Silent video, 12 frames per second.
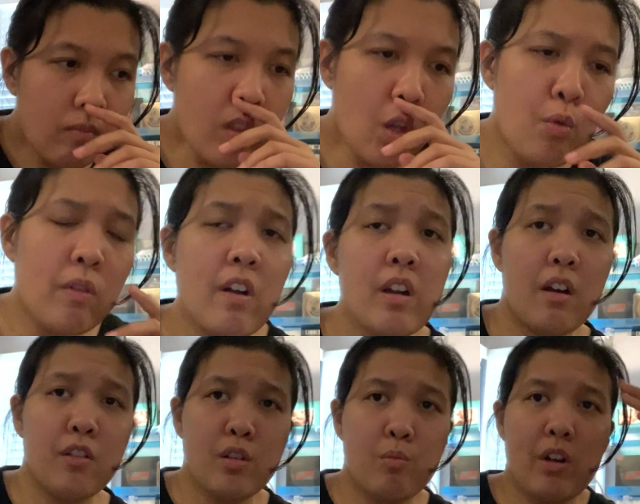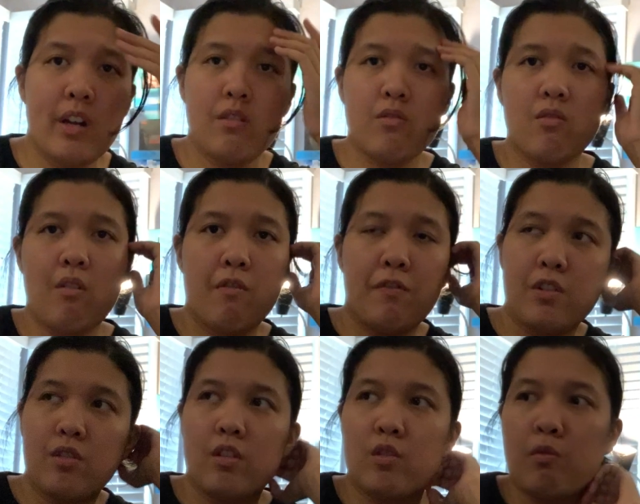We've had other brands of fish
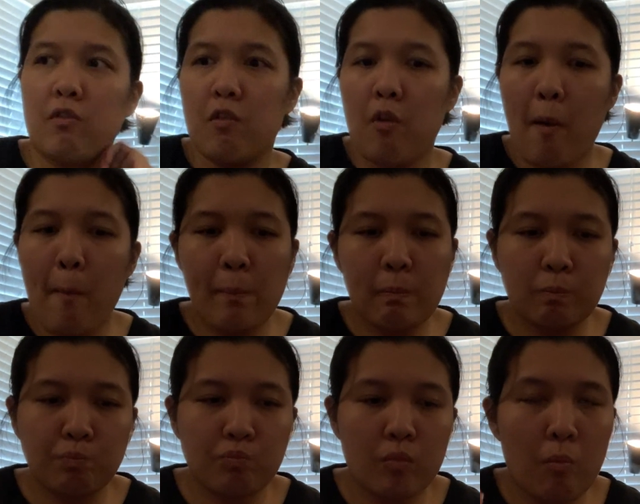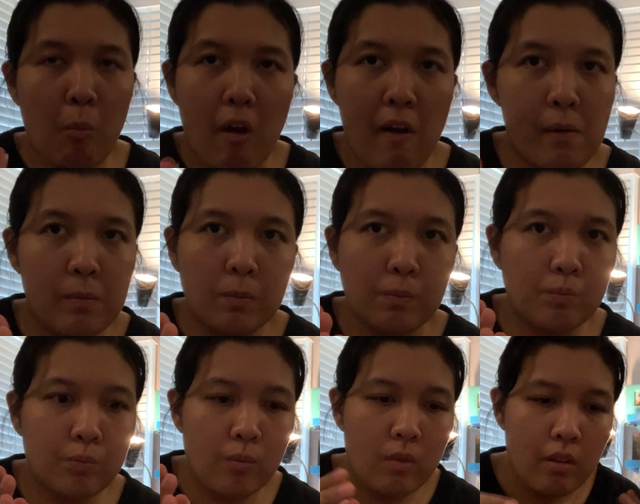sticks before, but
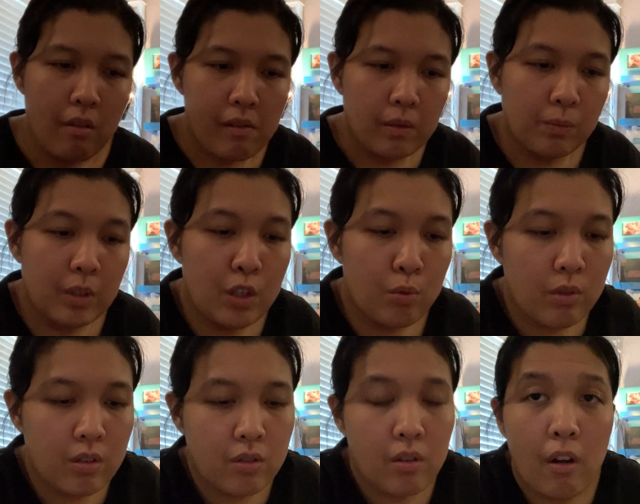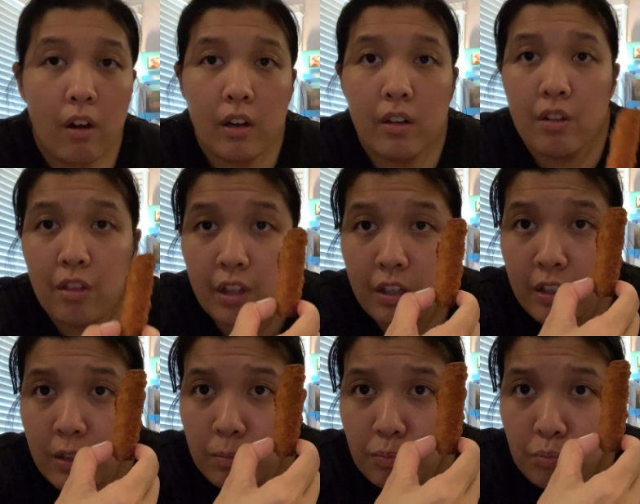these ones are thicker.